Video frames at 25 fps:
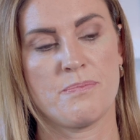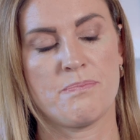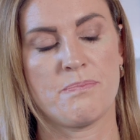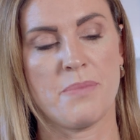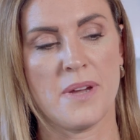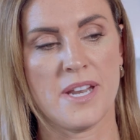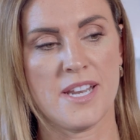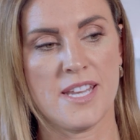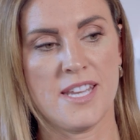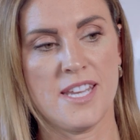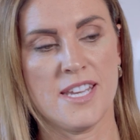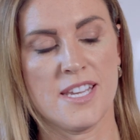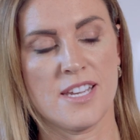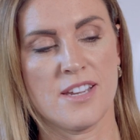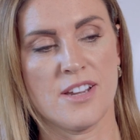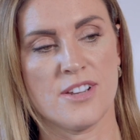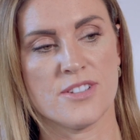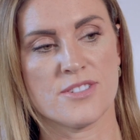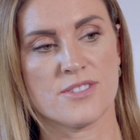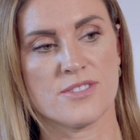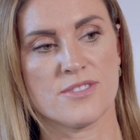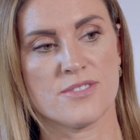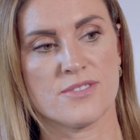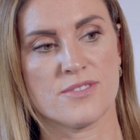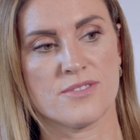but he
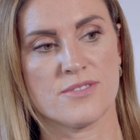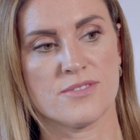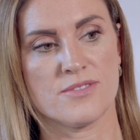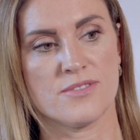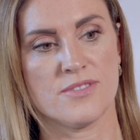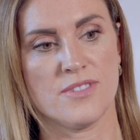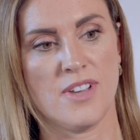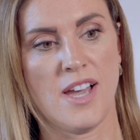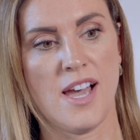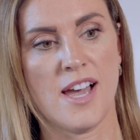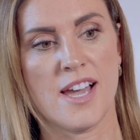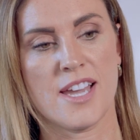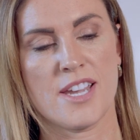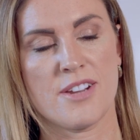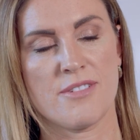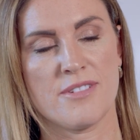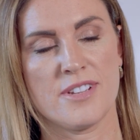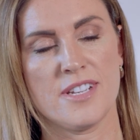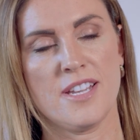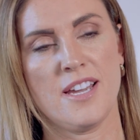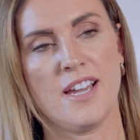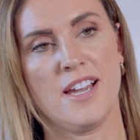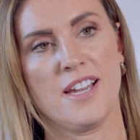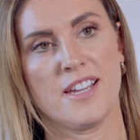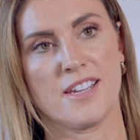got higher
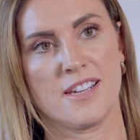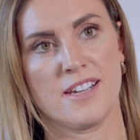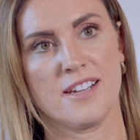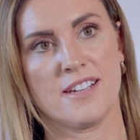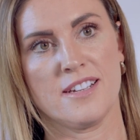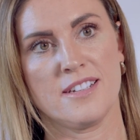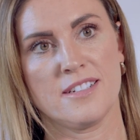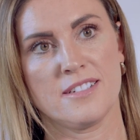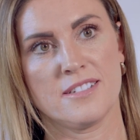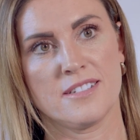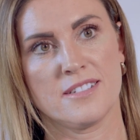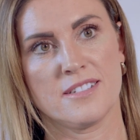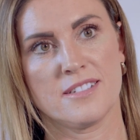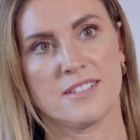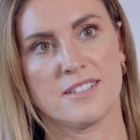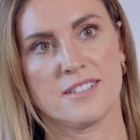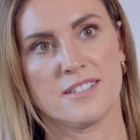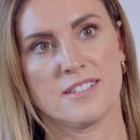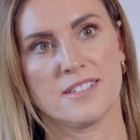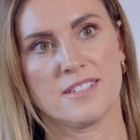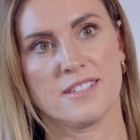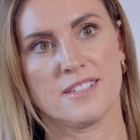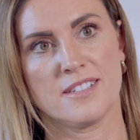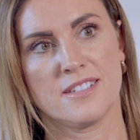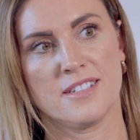and higher,
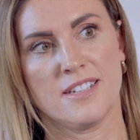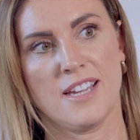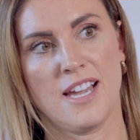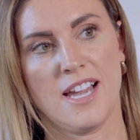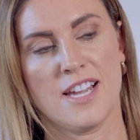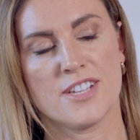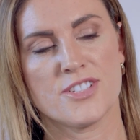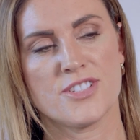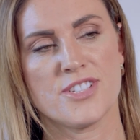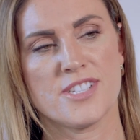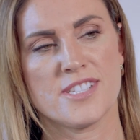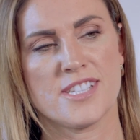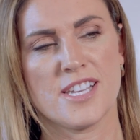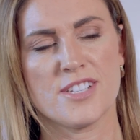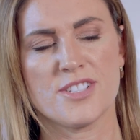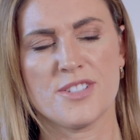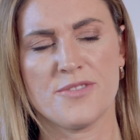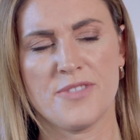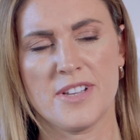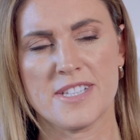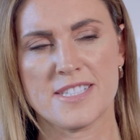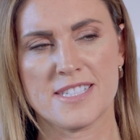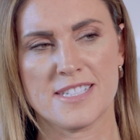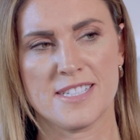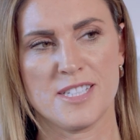and she said she
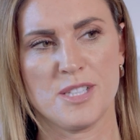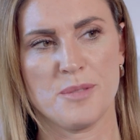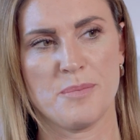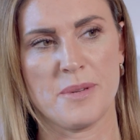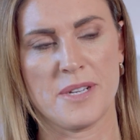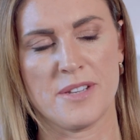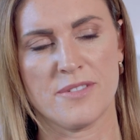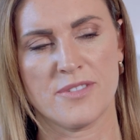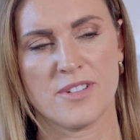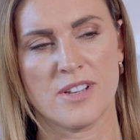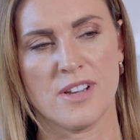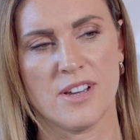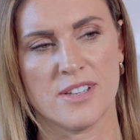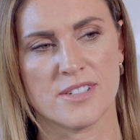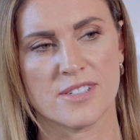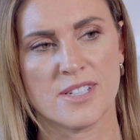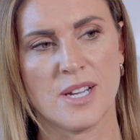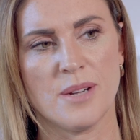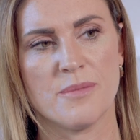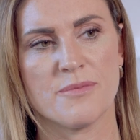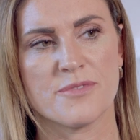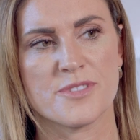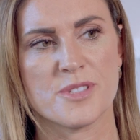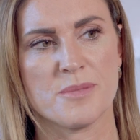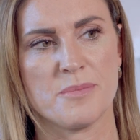felt a little bit
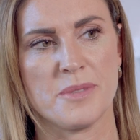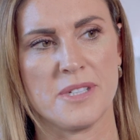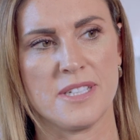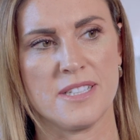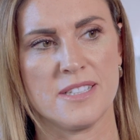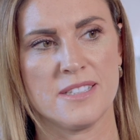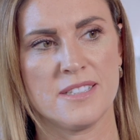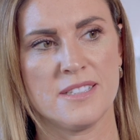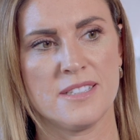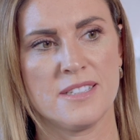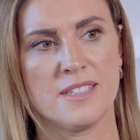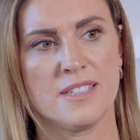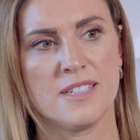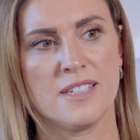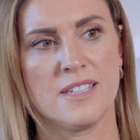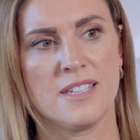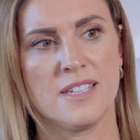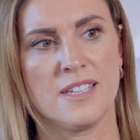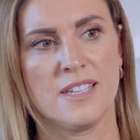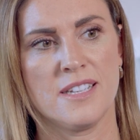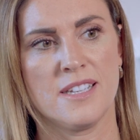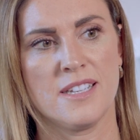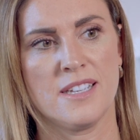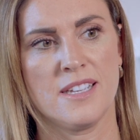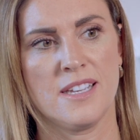uncomfortable,
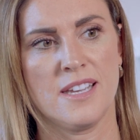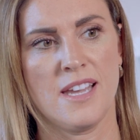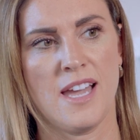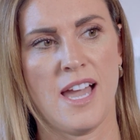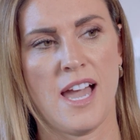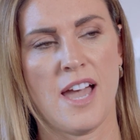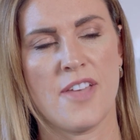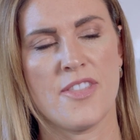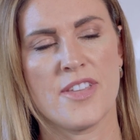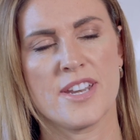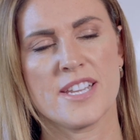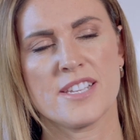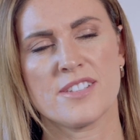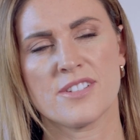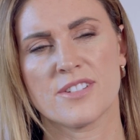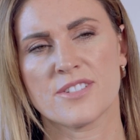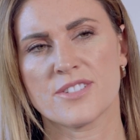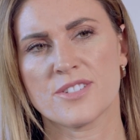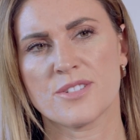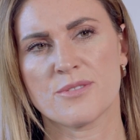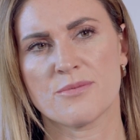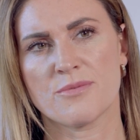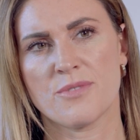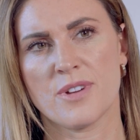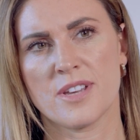and then he started
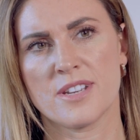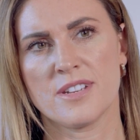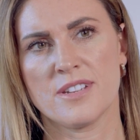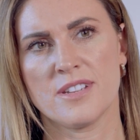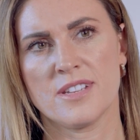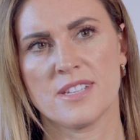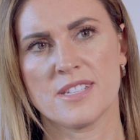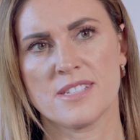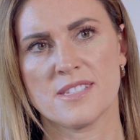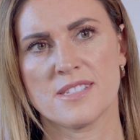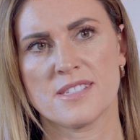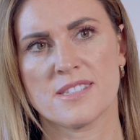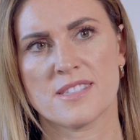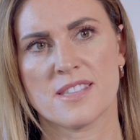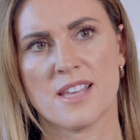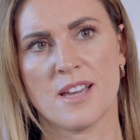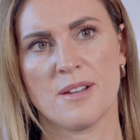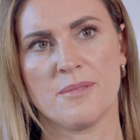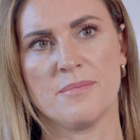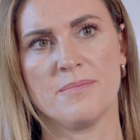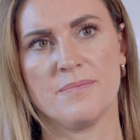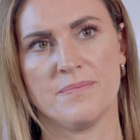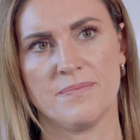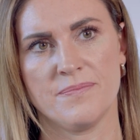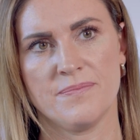to run his
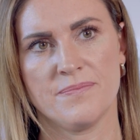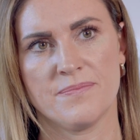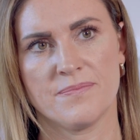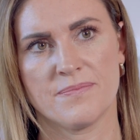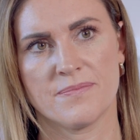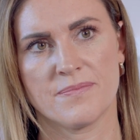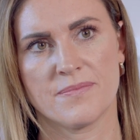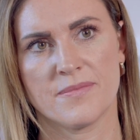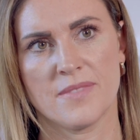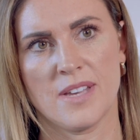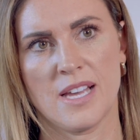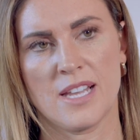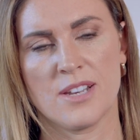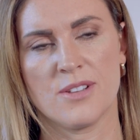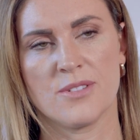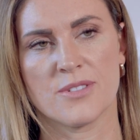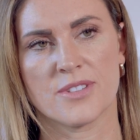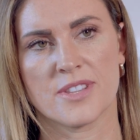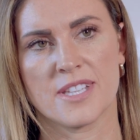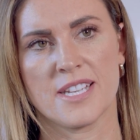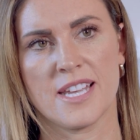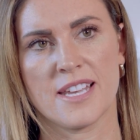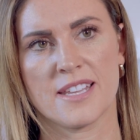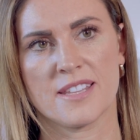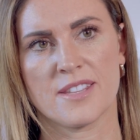thumb
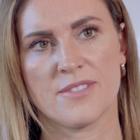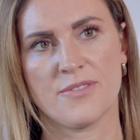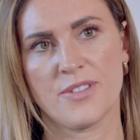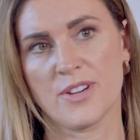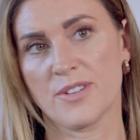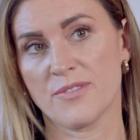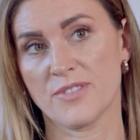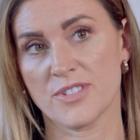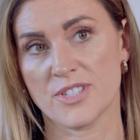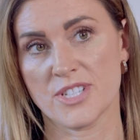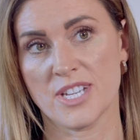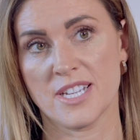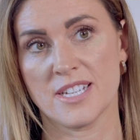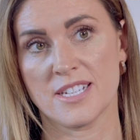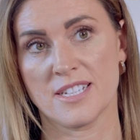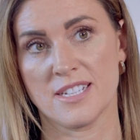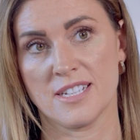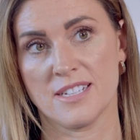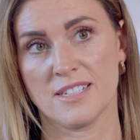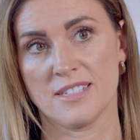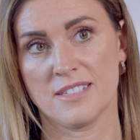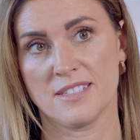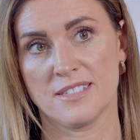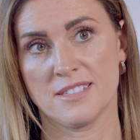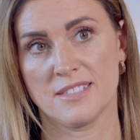along the length of her
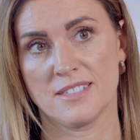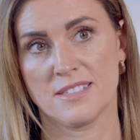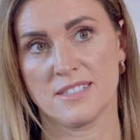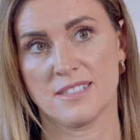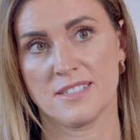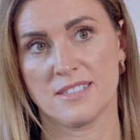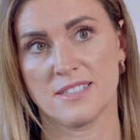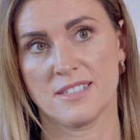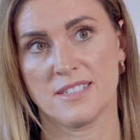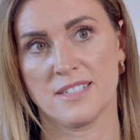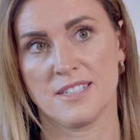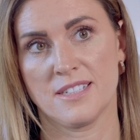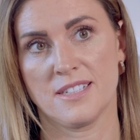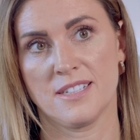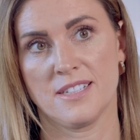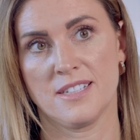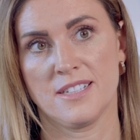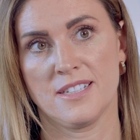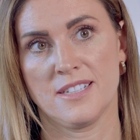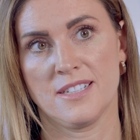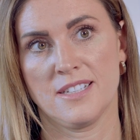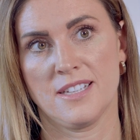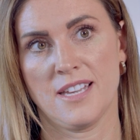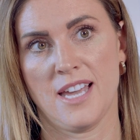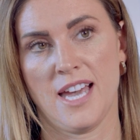vagina,
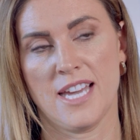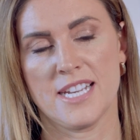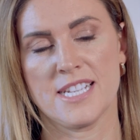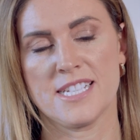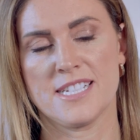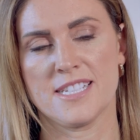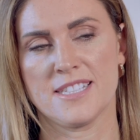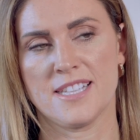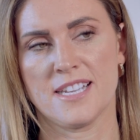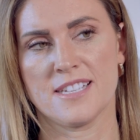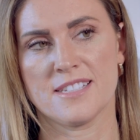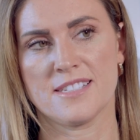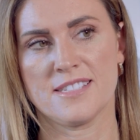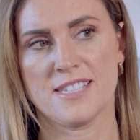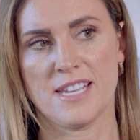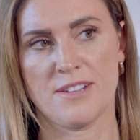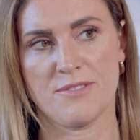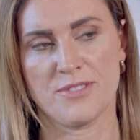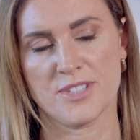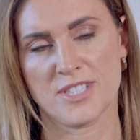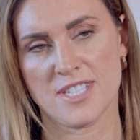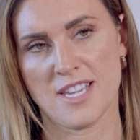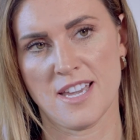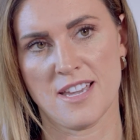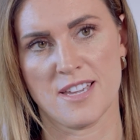and he did that
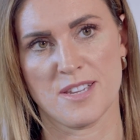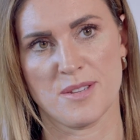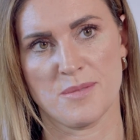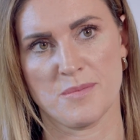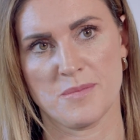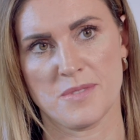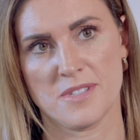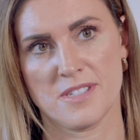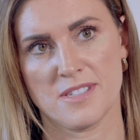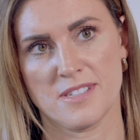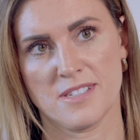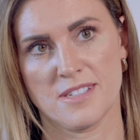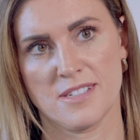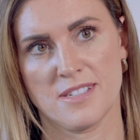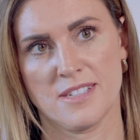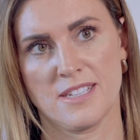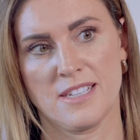several times.